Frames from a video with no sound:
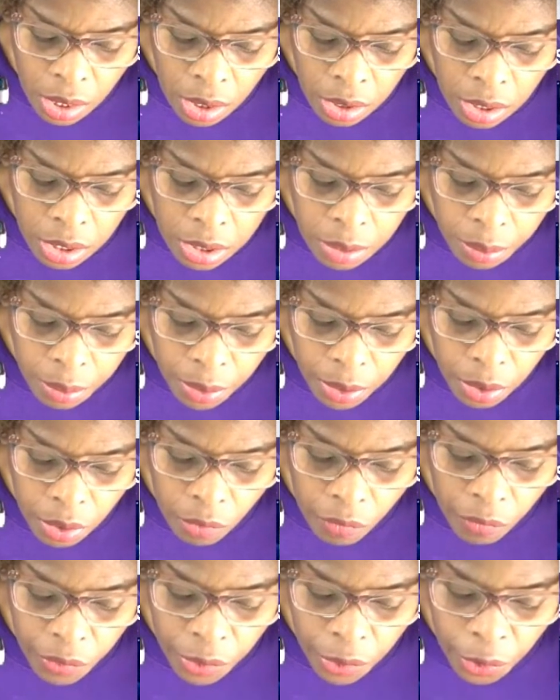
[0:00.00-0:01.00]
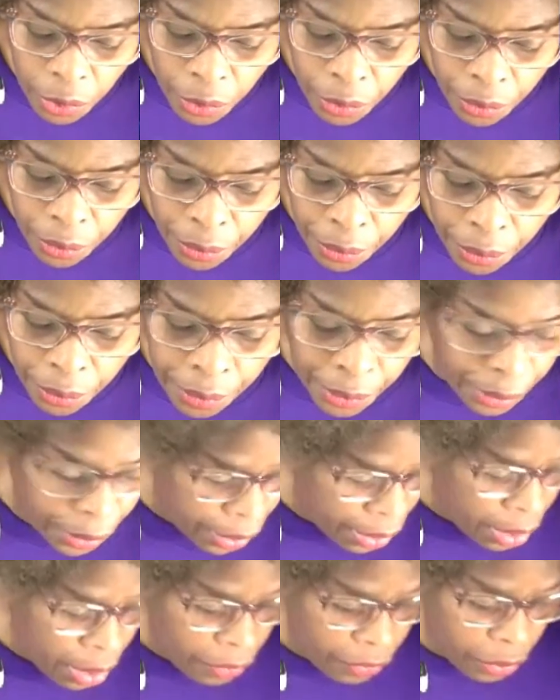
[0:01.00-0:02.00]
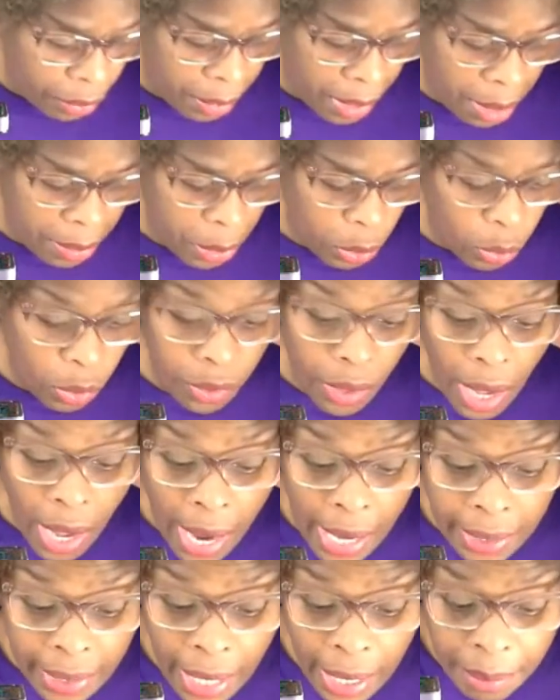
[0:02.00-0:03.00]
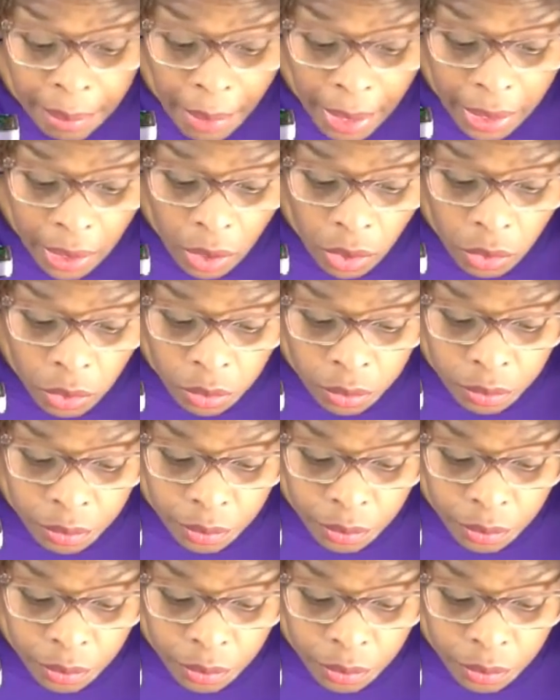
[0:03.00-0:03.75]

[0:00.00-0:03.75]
Let's put it over there for maybe where the highlight might go.